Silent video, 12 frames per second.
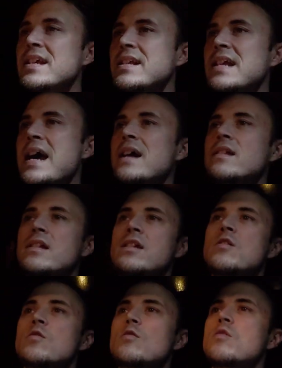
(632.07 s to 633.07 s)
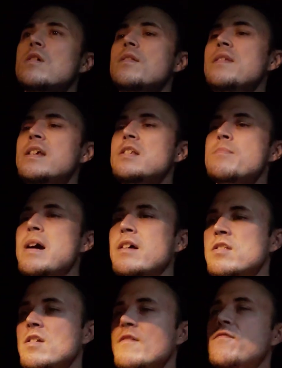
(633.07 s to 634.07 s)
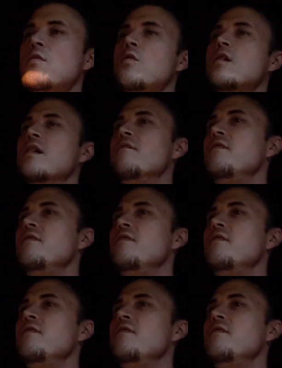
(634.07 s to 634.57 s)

exactly who these mounts are for.